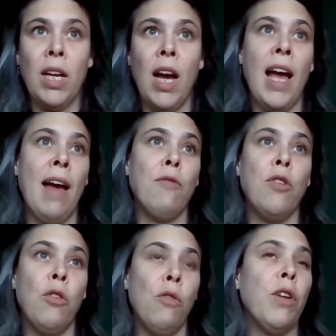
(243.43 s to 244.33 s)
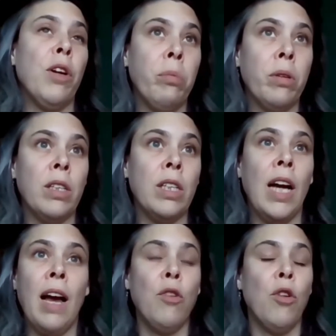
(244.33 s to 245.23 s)
I have no availability. I
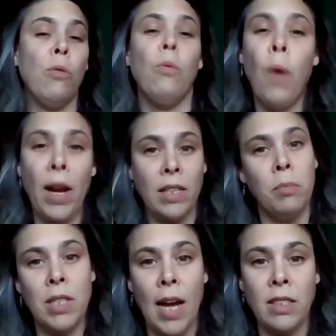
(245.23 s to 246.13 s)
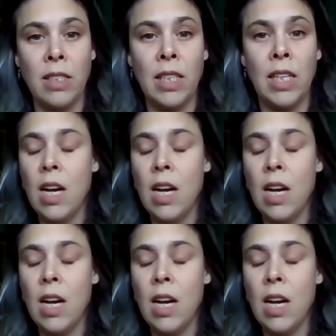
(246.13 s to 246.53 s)
have no way to be tested.